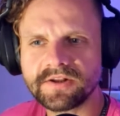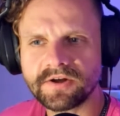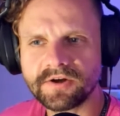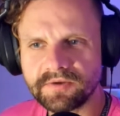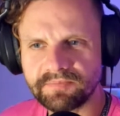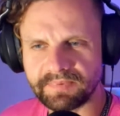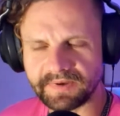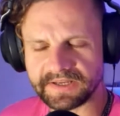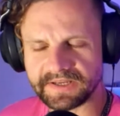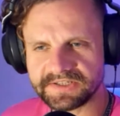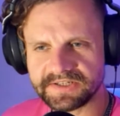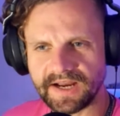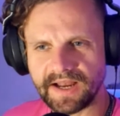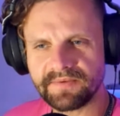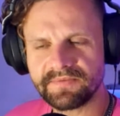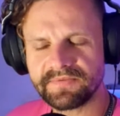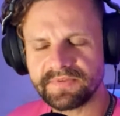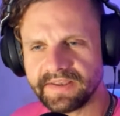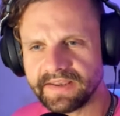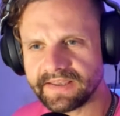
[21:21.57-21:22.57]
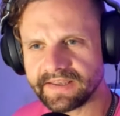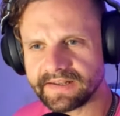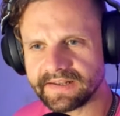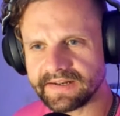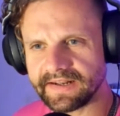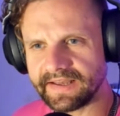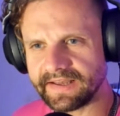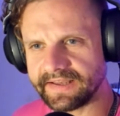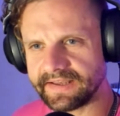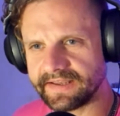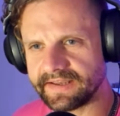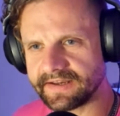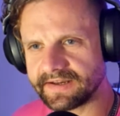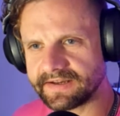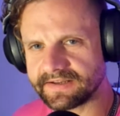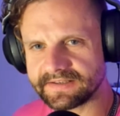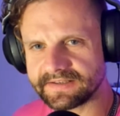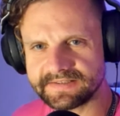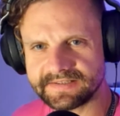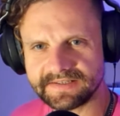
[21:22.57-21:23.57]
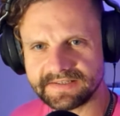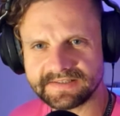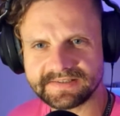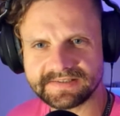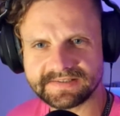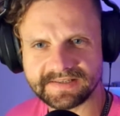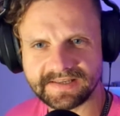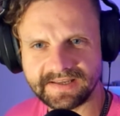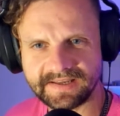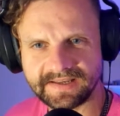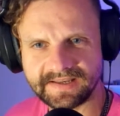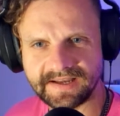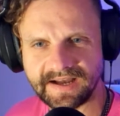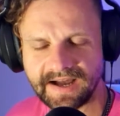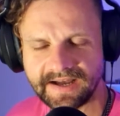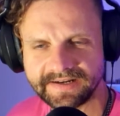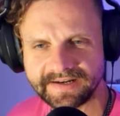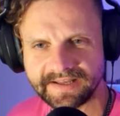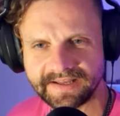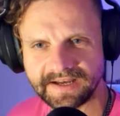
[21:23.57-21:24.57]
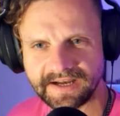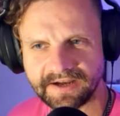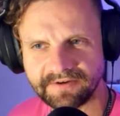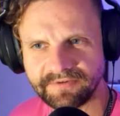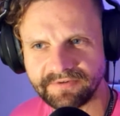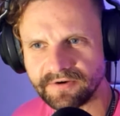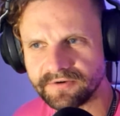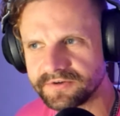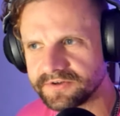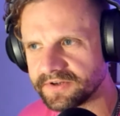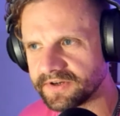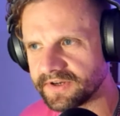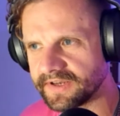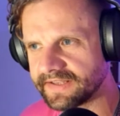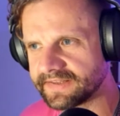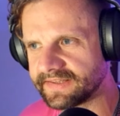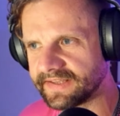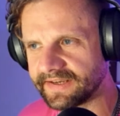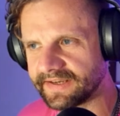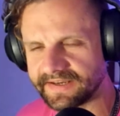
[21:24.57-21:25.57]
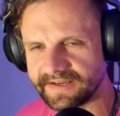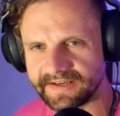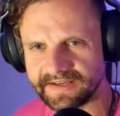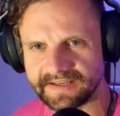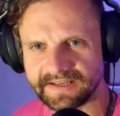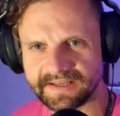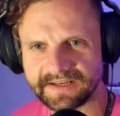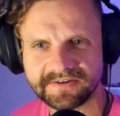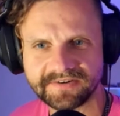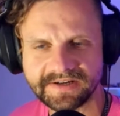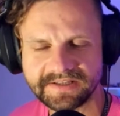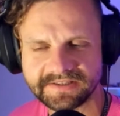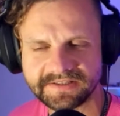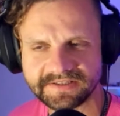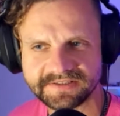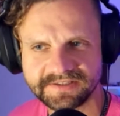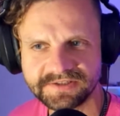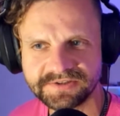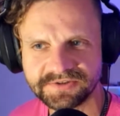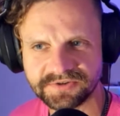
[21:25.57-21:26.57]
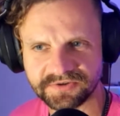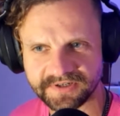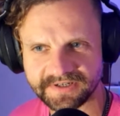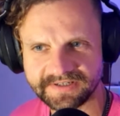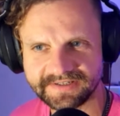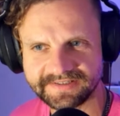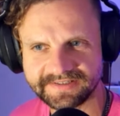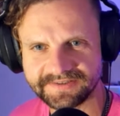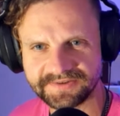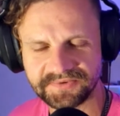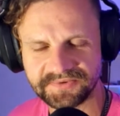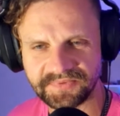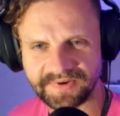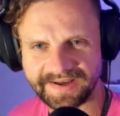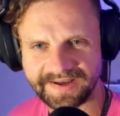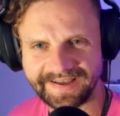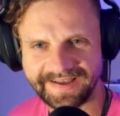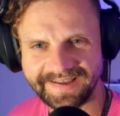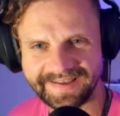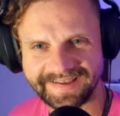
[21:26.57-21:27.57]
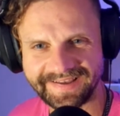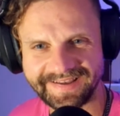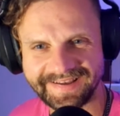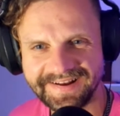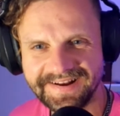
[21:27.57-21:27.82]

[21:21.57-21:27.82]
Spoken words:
a long page. I'm thinking, like, since Anna found you at the creators Discord, where